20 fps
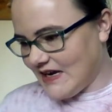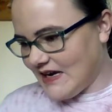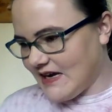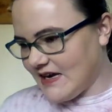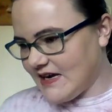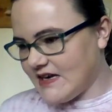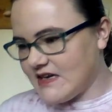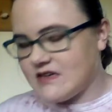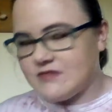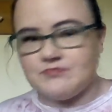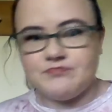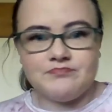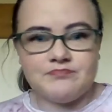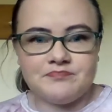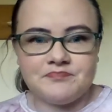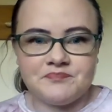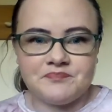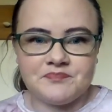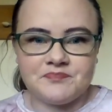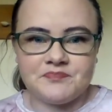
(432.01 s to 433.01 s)
um,
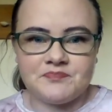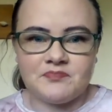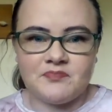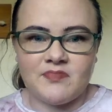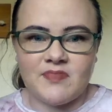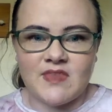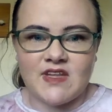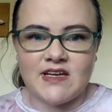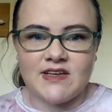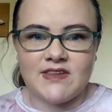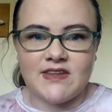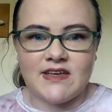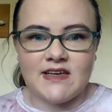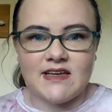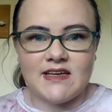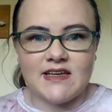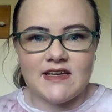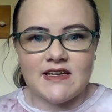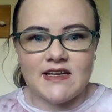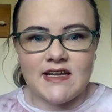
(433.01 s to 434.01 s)

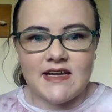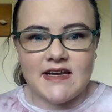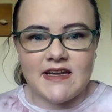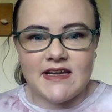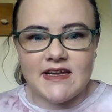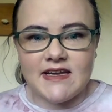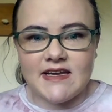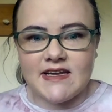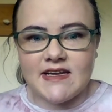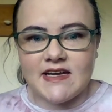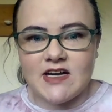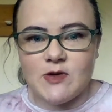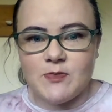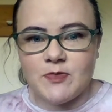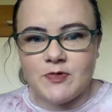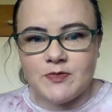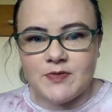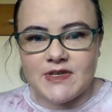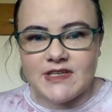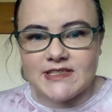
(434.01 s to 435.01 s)
then a
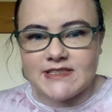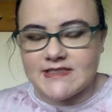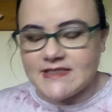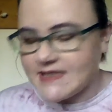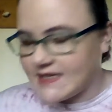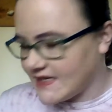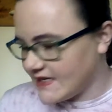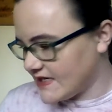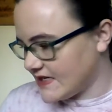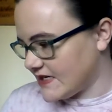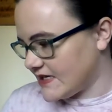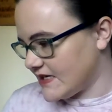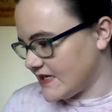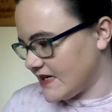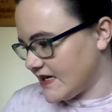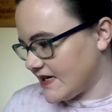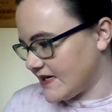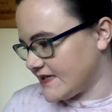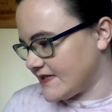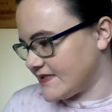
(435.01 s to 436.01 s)
couple weeks later,
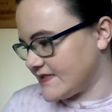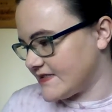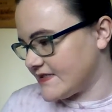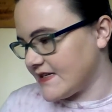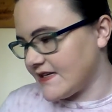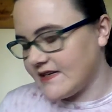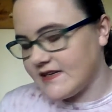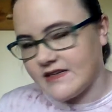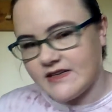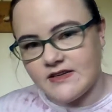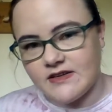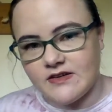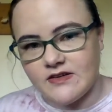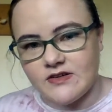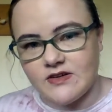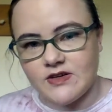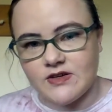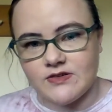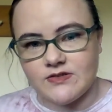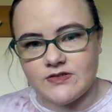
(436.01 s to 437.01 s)
I decided to
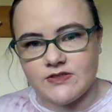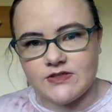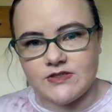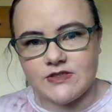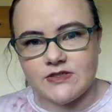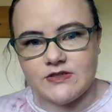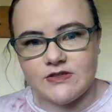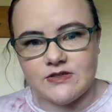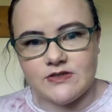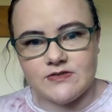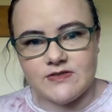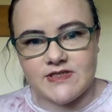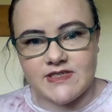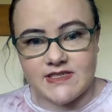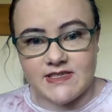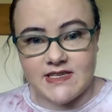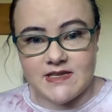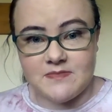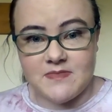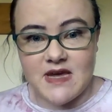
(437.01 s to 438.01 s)
go to
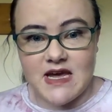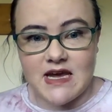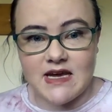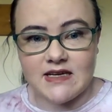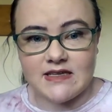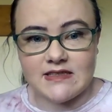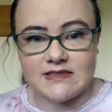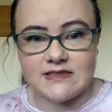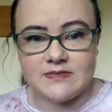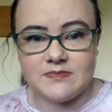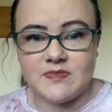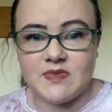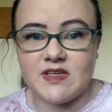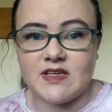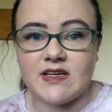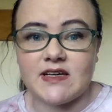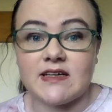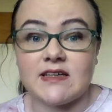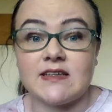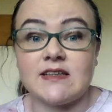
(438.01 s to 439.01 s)
TJ Maxx
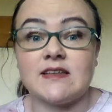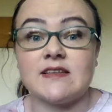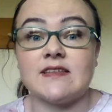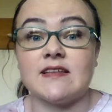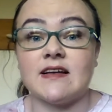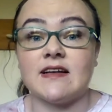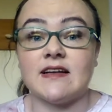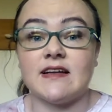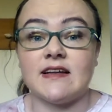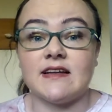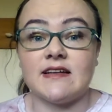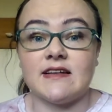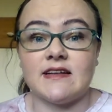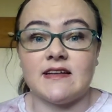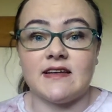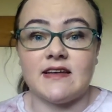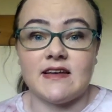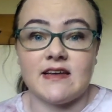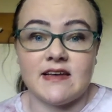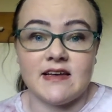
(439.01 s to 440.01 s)
because I needed to
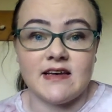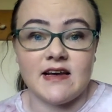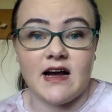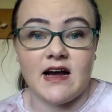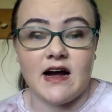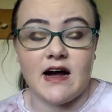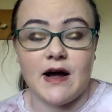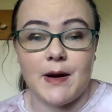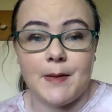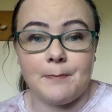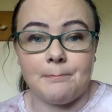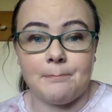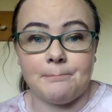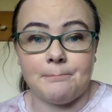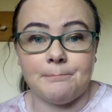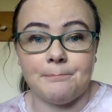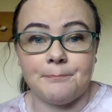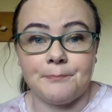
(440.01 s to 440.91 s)
get um,